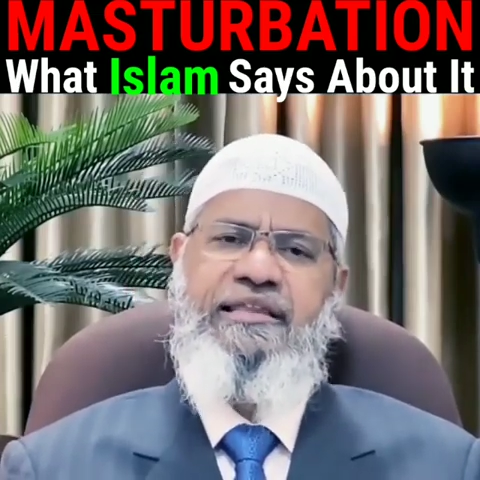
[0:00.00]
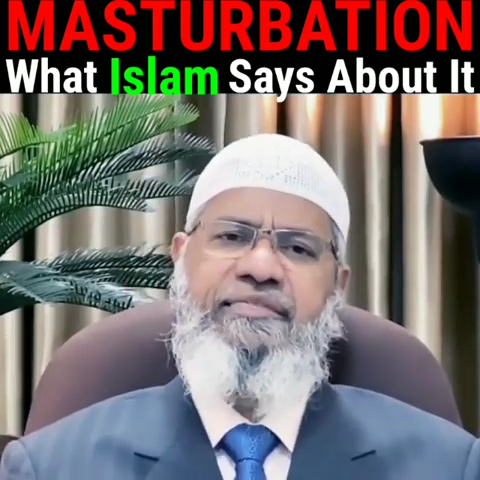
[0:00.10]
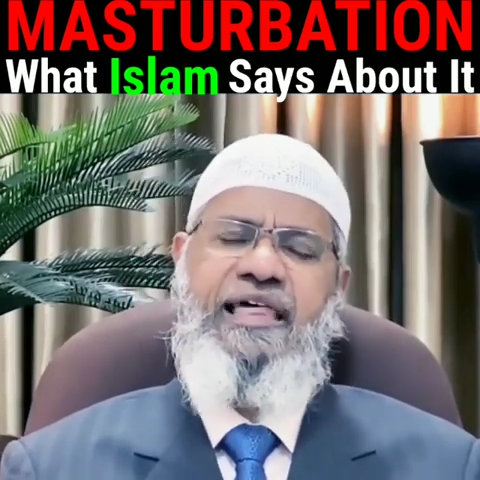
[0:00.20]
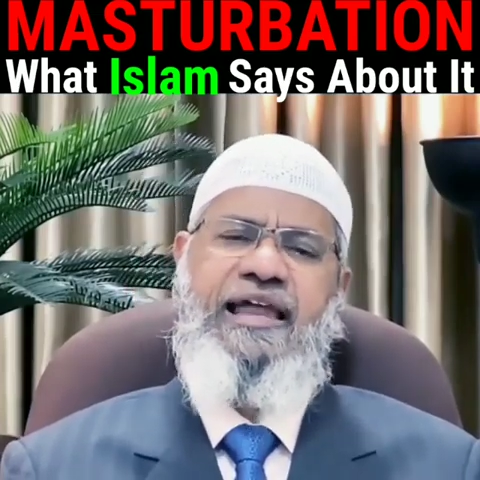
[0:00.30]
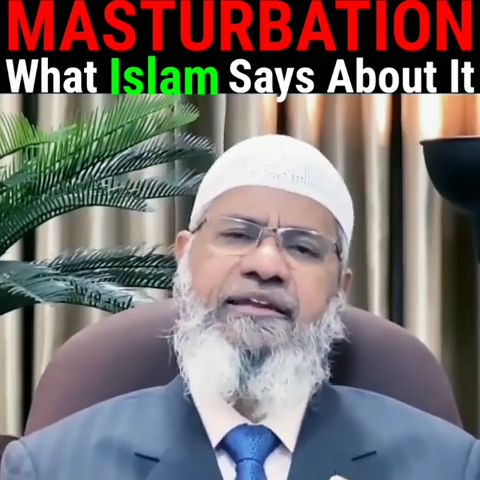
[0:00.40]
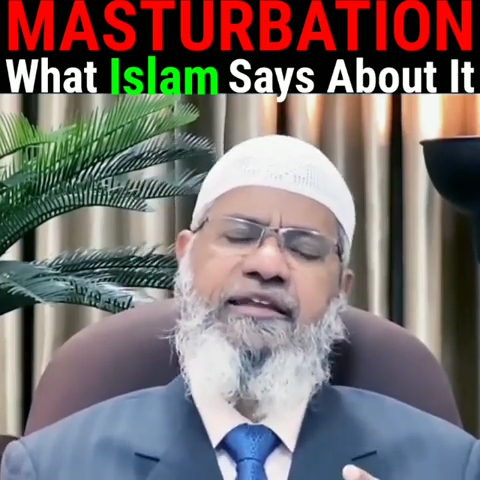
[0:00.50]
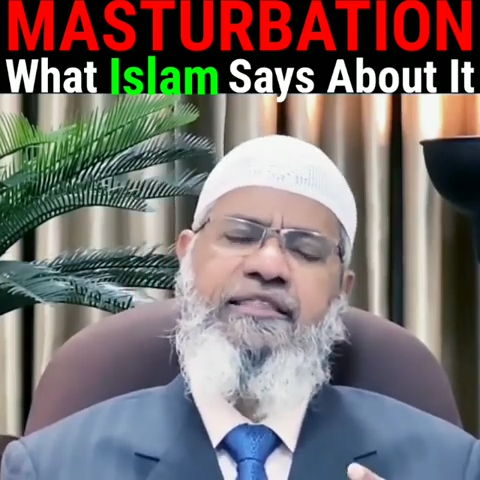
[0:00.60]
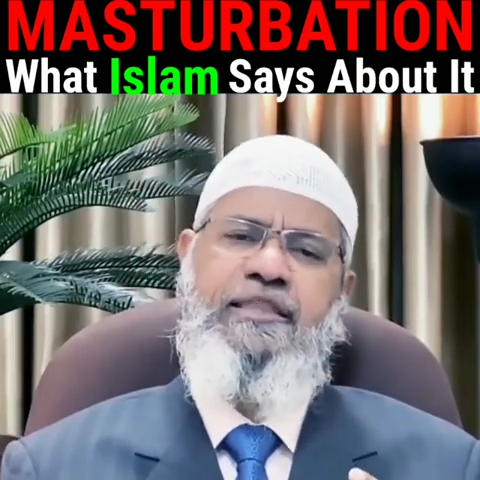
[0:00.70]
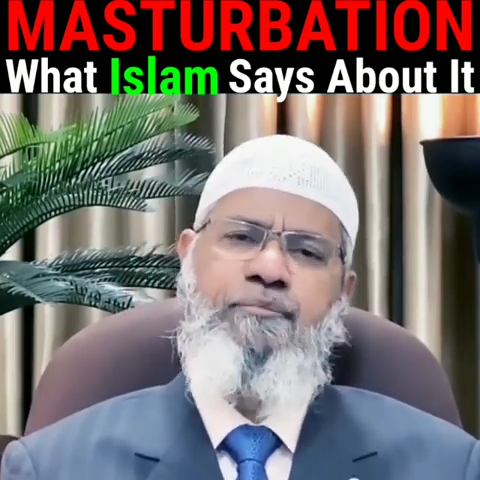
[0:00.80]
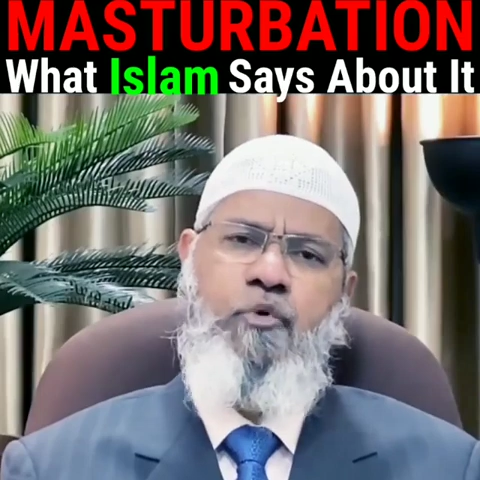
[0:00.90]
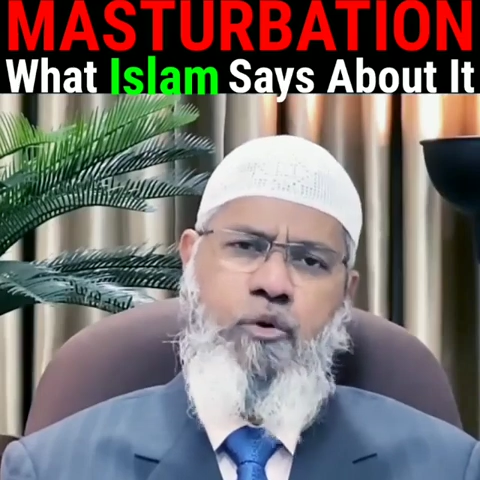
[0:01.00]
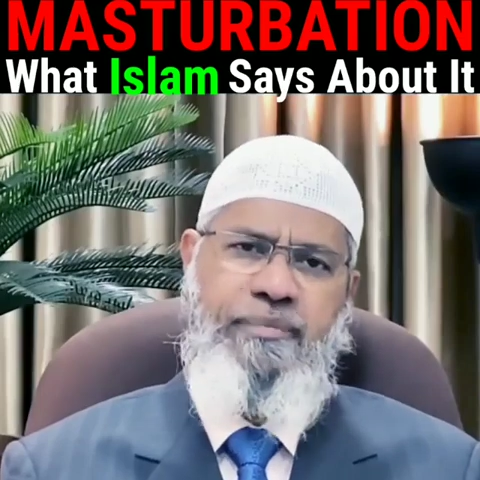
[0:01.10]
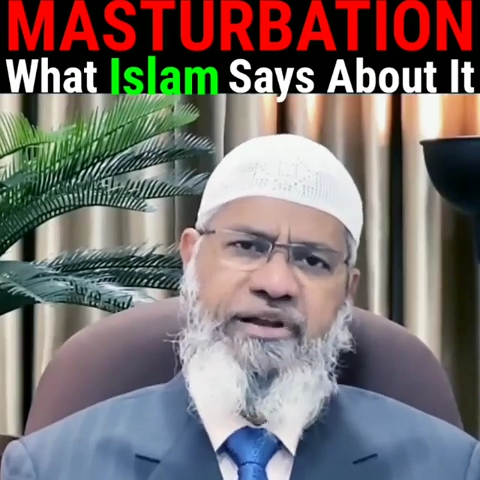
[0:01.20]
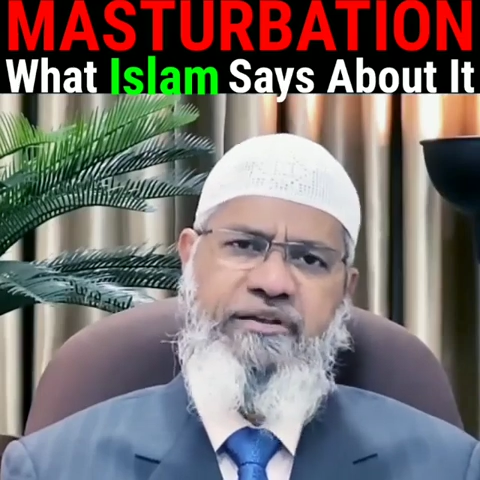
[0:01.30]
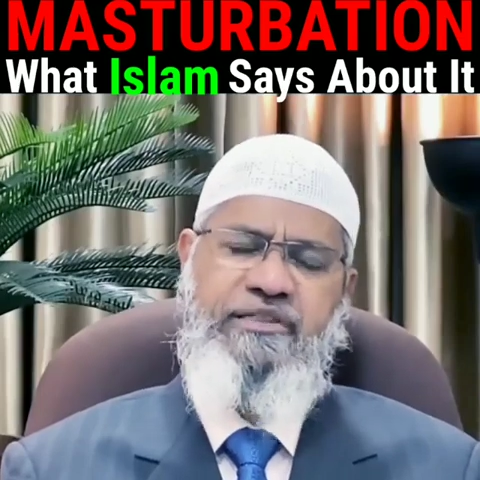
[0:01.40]
that the
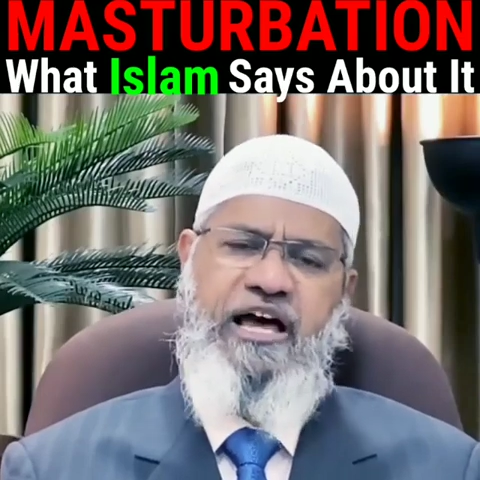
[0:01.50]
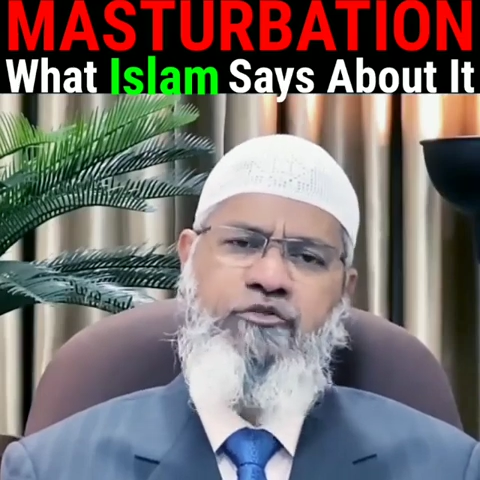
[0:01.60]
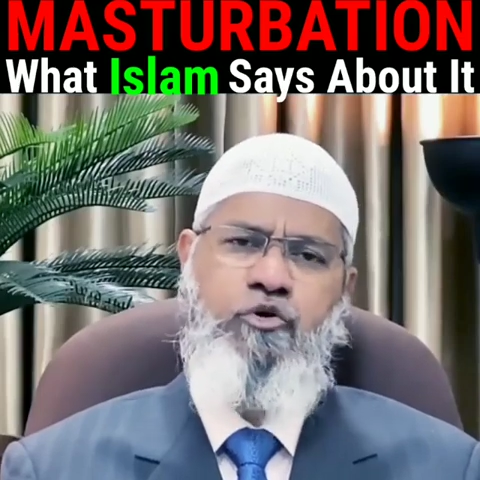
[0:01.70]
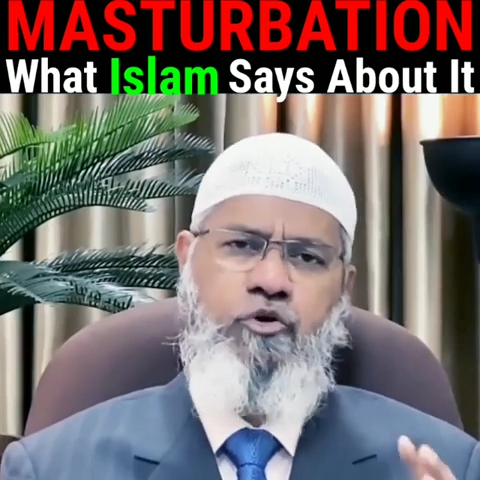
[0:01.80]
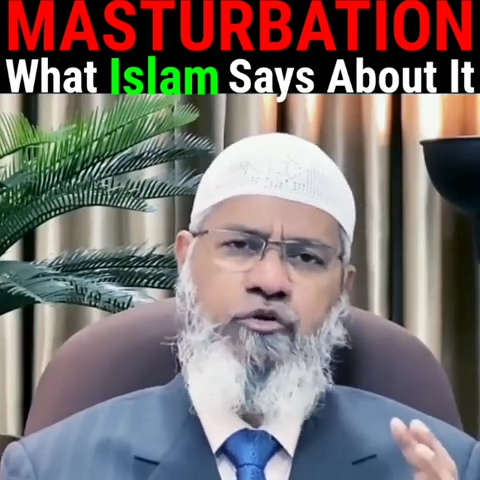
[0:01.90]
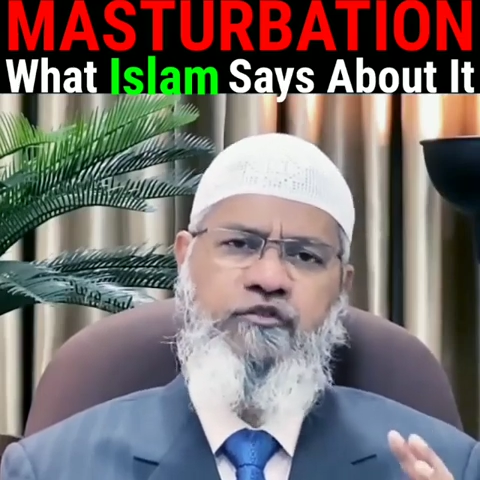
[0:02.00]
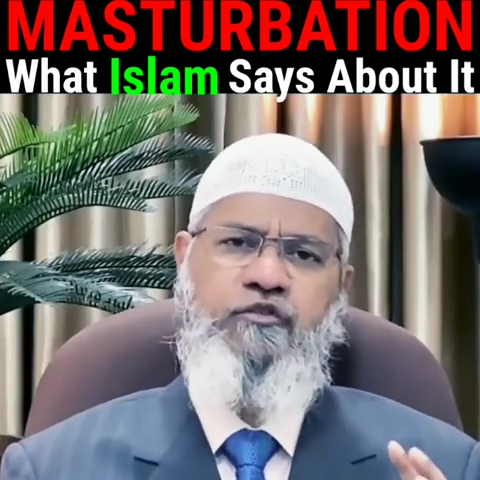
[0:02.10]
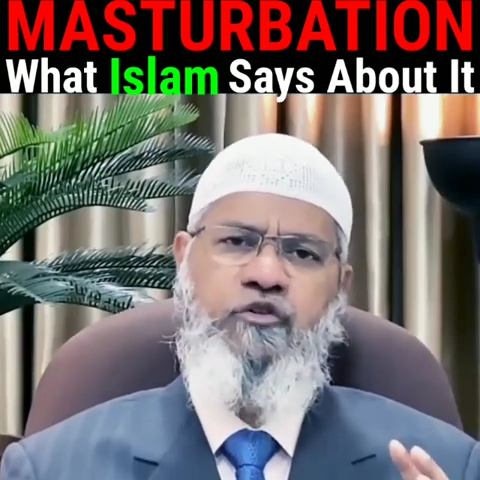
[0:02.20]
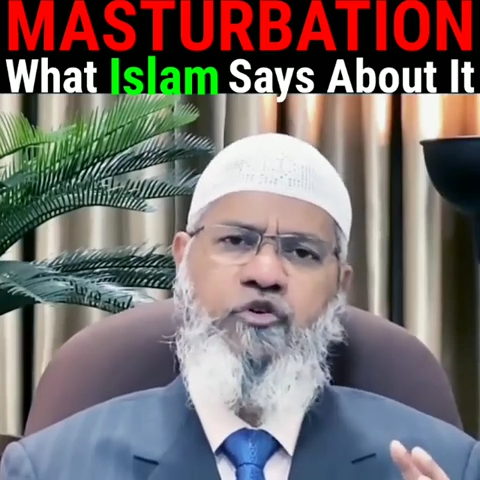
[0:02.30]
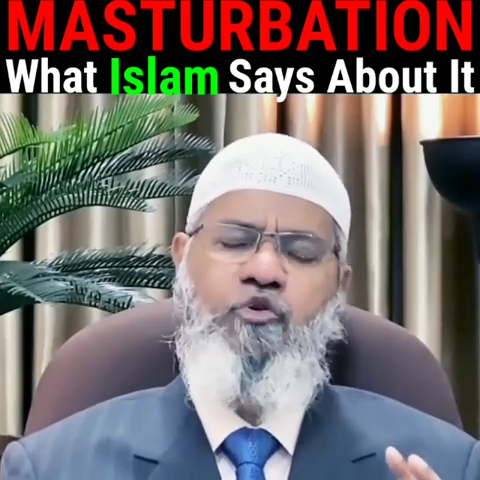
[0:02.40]
moments are those